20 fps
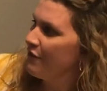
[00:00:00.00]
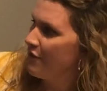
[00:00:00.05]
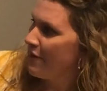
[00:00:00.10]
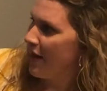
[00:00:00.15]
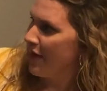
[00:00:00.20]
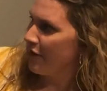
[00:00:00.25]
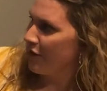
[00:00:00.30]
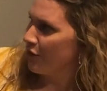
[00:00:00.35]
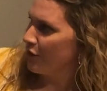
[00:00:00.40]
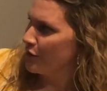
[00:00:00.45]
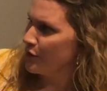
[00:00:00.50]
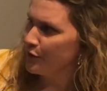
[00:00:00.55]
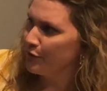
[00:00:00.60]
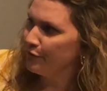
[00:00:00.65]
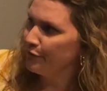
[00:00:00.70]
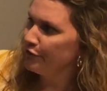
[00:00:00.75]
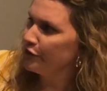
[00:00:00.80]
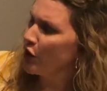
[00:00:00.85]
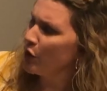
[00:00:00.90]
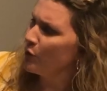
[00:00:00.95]
feathers
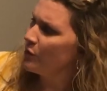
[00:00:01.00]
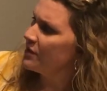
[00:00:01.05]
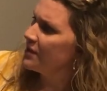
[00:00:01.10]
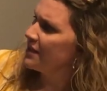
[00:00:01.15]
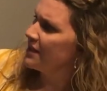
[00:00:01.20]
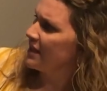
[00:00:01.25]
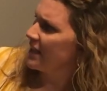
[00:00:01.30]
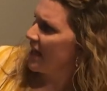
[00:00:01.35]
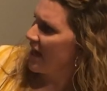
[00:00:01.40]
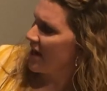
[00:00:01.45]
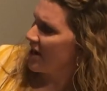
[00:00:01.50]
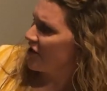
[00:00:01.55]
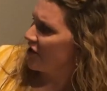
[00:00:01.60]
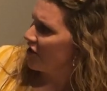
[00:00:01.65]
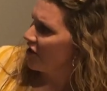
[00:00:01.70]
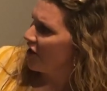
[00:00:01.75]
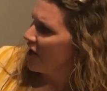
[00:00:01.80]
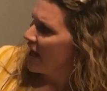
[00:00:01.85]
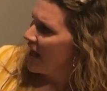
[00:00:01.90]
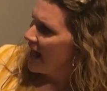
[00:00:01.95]
float in the
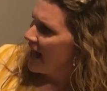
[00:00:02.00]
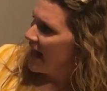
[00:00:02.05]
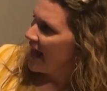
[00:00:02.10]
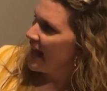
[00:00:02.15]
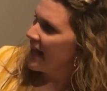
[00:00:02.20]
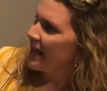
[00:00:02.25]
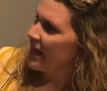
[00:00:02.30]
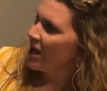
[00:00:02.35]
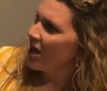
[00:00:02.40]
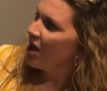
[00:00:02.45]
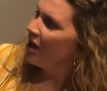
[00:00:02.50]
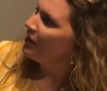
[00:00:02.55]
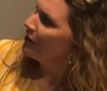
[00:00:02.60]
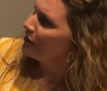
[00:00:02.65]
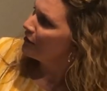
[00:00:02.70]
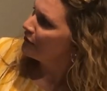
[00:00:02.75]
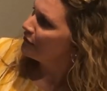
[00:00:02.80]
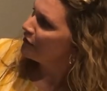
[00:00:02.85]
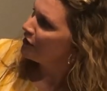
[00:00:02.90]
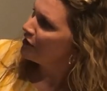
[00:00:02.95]
air. A
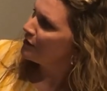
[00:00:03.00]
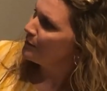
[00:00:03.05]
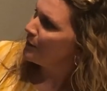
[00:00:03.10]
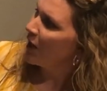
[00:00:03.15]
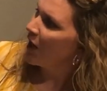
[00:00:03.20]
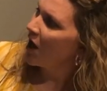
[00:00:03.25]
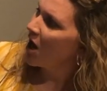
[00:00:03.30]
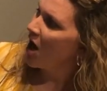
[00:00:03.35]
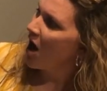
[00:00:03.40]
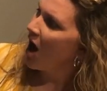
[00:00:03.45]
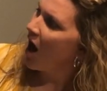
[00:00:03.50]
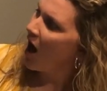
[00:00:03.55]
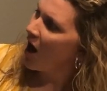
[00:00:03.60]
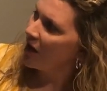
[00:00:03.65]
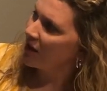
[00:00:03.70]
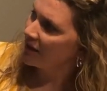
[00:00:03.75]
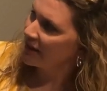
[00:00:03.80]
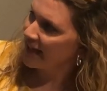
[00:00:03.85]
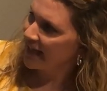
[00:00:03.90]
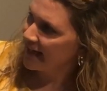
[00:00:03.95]
colorful
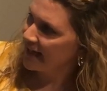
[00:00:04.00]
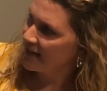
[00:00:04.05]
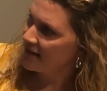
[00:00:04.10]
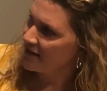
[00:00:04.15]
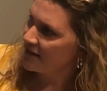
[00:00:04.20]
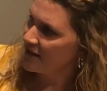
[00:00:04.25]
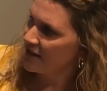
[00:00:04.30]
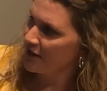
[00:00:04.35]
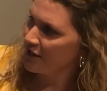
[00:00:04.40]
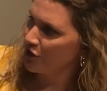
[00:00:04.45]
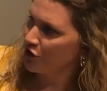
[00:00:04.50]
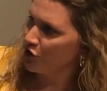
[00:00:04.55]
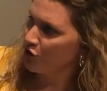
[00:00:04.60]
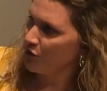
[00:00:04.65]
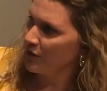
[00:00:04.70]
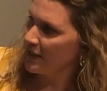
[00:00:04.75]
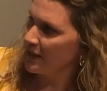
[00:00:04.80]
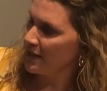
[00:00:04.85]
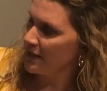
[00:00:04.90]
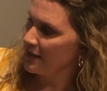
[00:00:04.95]
macaw lands in the
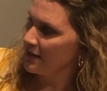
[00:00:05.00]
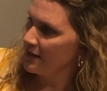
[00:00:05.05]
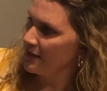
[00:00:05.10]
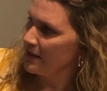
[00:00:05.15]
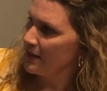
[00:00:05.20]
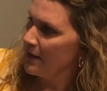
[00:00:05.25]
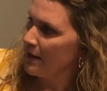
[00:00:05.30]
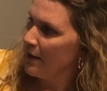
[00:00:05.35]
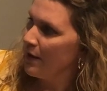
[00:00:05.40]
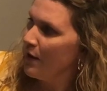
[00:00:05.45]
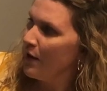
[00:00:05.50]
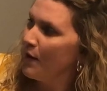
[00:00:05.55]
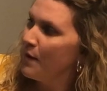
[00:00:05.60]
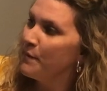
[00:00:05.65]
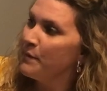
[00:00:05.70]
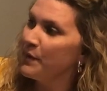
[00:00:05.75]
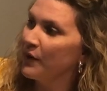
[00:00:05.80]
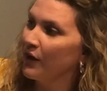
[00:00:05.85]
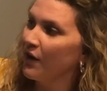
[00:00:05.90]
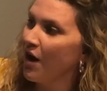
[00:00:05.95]
trees.
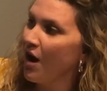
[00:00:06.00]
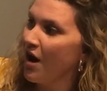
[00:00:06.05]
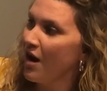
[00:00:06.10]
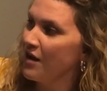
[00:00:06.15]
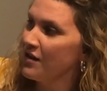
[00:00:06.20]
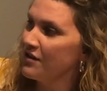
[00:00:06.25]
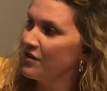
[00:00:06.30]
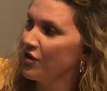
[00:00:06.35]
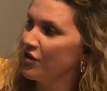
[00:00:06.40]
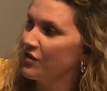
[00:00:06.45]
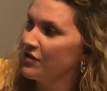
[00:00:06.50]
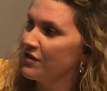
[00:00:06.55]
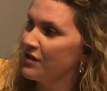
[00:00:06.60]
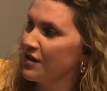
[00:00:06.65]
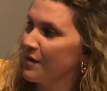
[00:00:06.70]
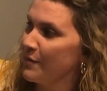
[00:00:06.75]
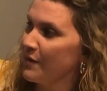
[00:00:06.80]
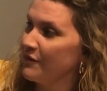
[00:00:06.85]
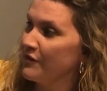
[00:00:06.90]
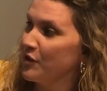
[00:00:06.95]
Macaws are
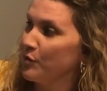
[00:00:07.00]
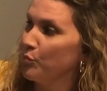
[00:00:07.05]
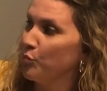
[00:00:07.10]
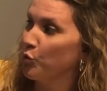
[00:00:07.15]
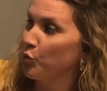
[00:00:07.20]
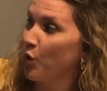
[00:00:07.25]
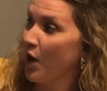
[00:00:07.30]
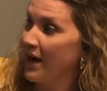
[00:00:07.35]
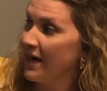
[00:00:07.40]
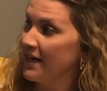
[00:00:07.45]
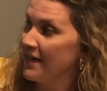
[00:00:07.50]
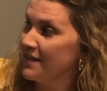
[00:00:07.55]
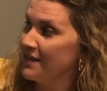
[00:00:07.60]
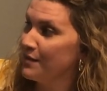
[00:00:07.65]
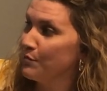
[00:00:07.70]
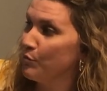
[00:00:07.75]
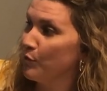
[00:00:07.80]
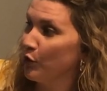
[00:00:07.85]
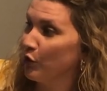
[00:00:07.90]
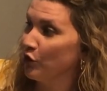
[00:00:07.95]
some of the
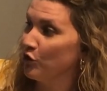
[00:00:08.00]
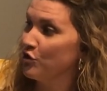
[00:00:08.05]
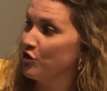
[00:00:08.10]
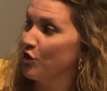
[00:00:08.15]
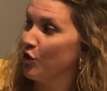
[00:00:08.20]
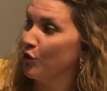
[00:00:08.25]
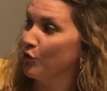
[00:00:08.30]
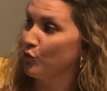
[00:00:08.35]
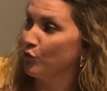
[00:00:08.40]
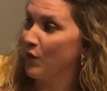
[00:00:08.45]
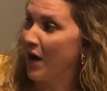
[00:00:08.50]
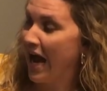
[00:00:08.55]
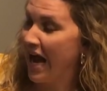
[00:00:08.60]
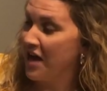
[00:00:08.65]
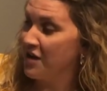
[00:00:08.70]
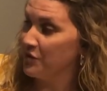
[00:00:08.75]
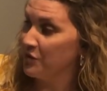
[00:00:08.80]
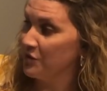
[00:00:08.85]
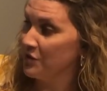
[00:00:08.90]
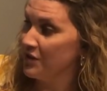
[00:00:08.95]
brightest birds
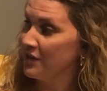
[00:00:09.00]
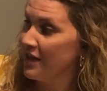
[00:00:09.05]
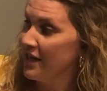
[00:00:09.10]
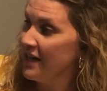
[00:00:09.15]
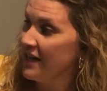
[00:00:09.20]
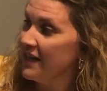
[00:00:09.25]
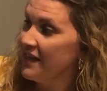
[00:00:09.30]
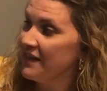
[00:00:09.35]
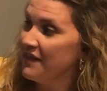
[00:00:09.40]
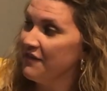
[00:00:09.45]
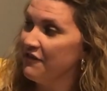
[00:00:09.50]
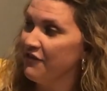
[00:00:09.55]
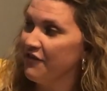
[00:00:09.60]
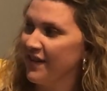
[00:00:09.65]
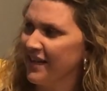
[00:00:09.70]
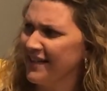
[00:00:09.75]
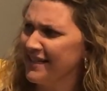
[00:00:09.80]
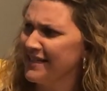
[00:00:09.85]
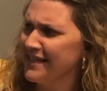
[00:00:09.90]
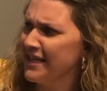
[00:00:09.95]
around. The
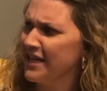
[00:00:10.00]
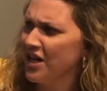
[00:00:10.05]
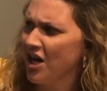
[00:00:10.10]
fancy